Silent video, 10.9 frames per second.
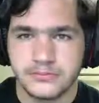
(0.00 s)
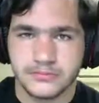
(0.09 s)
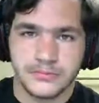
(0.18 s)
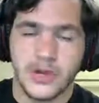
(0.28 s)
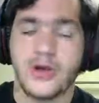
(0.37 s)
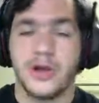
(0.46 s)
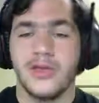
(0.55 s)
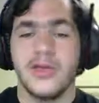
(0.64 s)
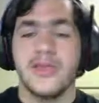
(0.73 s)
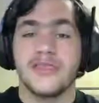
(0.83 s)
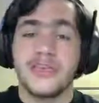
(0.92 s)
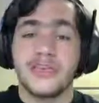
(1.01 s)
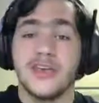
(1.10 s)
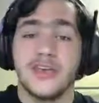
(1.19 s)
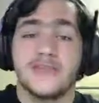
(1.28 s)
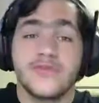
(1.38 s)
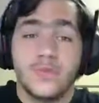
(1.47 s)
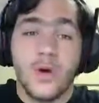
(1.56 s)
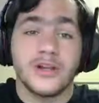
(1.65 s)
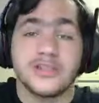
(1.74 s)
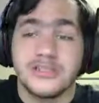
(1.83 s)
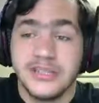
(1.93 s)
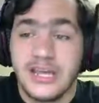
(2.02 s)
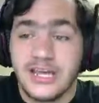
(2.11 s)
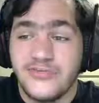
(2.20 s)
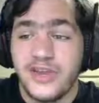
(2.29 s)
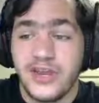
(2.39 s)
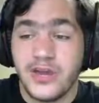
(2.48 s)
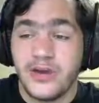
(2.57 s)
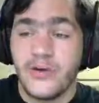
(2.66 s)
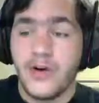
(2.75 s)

Alright, thank you guys for watching today's video.